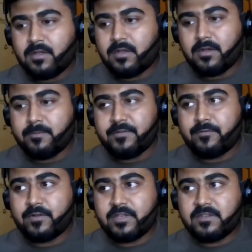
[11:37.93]
uh,
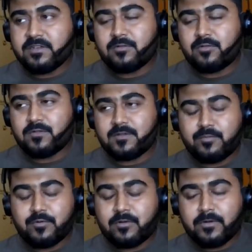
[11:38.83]
before reaching out to
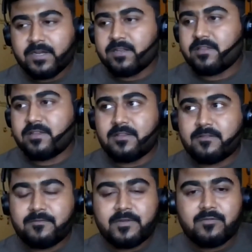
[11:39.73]
support or anything else
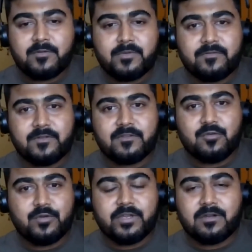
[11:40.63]
we would be first
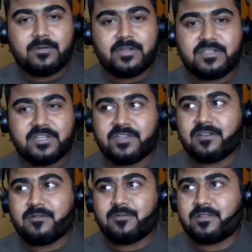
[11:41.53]
going out and checking
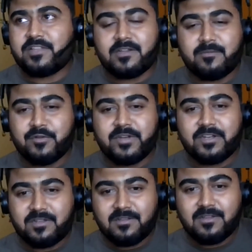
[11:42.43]
out the
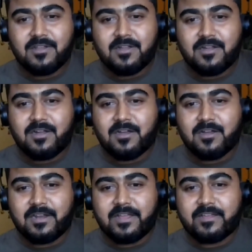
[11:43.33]
community
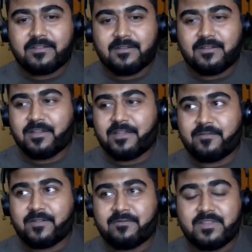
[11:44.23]
uh, like uh, if,
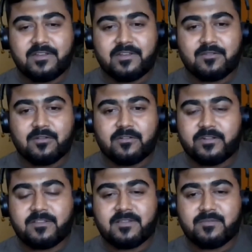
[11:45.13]
if there is
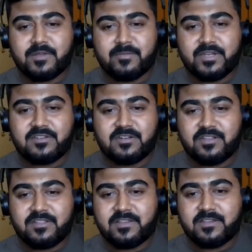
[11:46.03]
already something mentioned
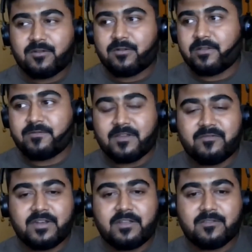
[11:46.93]
in there or if
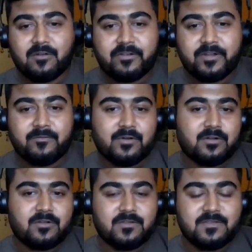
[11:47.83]
someone has already
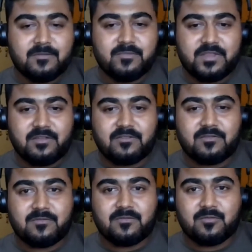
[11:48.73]
worked on some things
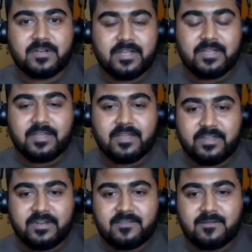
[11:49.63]
so that i, I
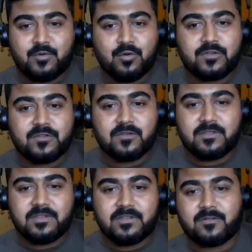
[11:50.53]
get some notes on
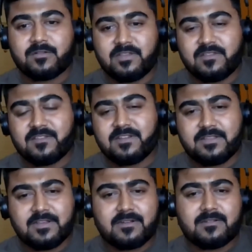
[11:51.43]
there or things like
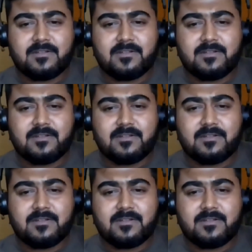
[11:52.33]
that